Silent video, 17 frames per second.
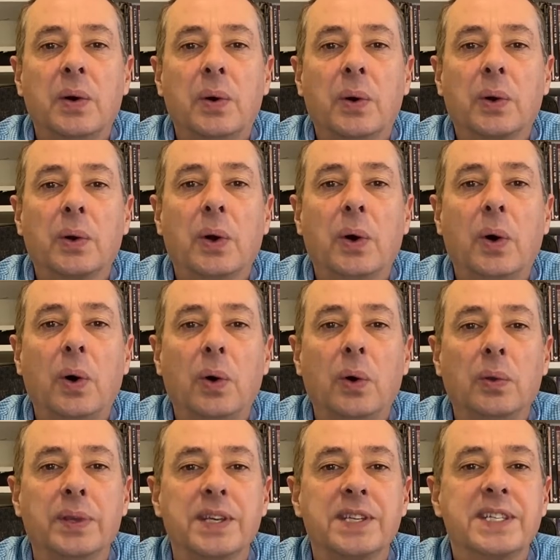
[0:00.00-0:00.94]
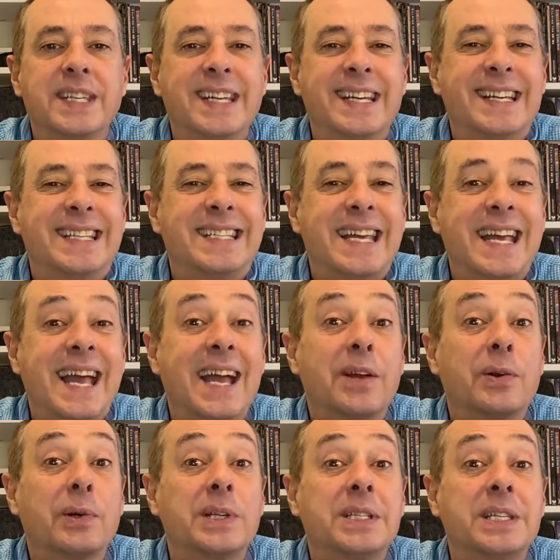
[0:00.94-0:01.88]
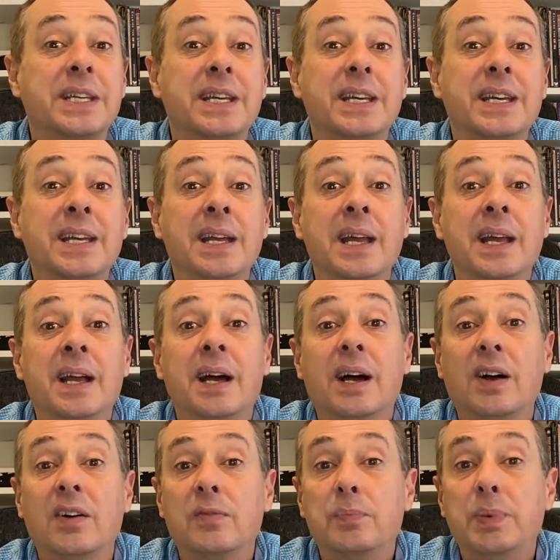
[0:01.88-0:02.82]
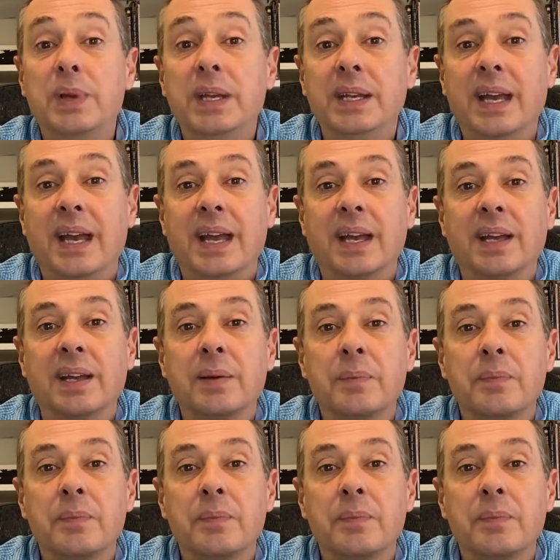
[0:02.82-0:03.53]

or wholeness, the integrity of being.